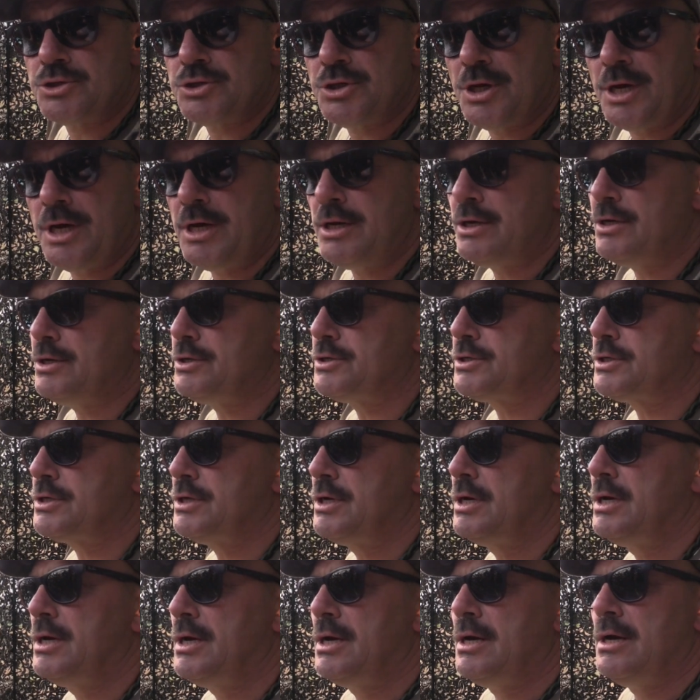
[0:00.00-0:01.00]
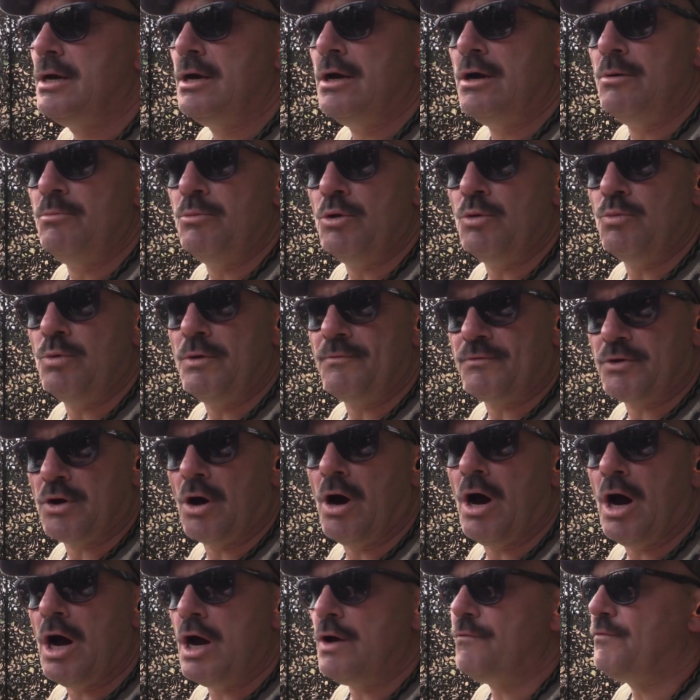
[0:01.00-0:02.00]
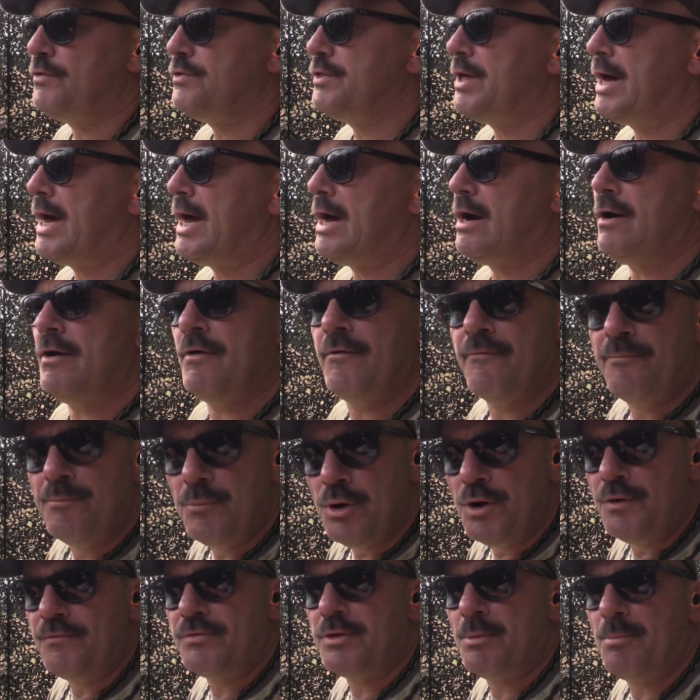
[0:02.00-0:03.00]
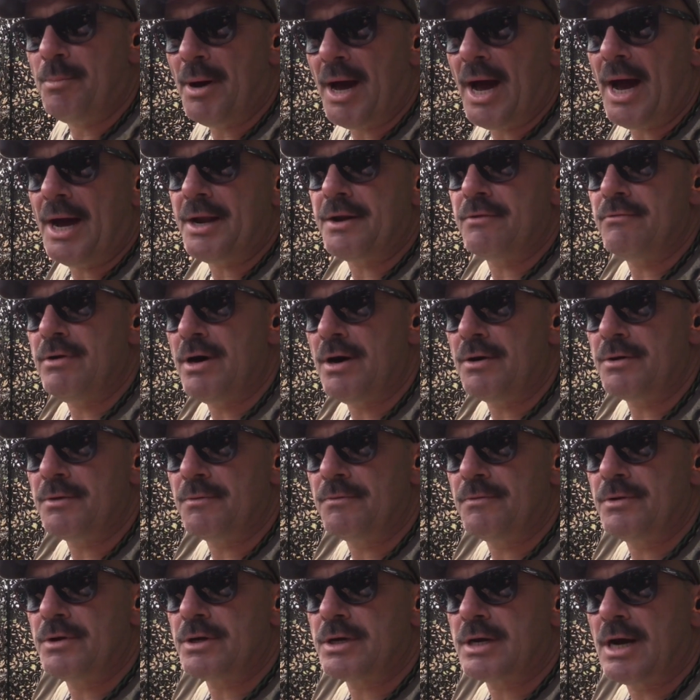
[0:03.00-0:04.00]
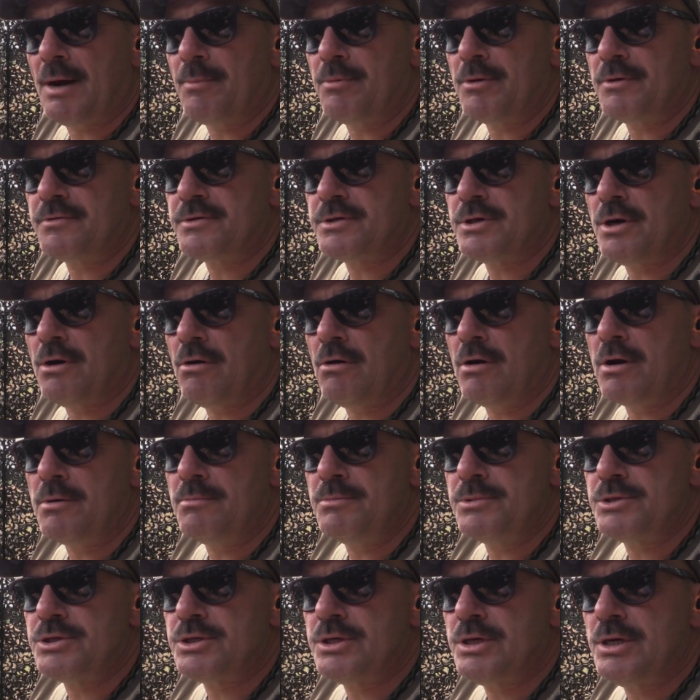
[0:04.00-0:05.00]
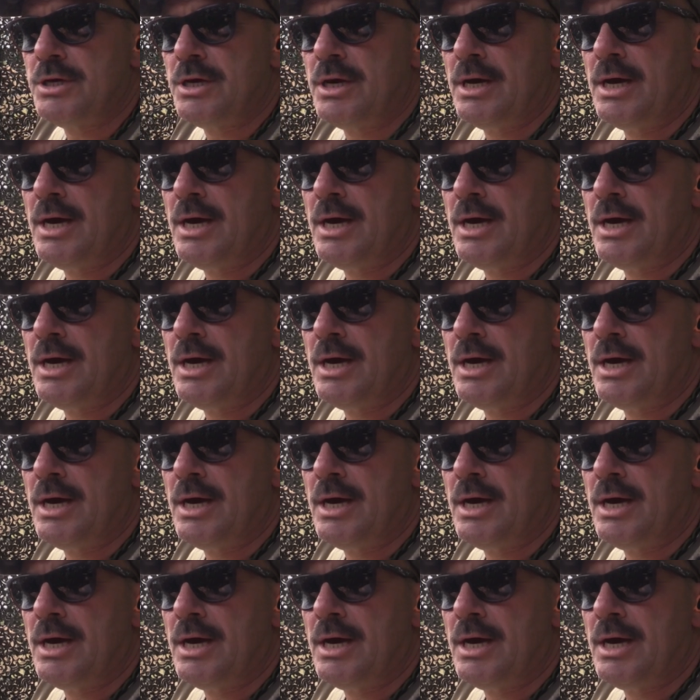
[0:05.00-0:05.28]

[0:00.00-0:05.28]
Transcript: were seeing us. But we've got over that. I've moved the pattern around a couple of times,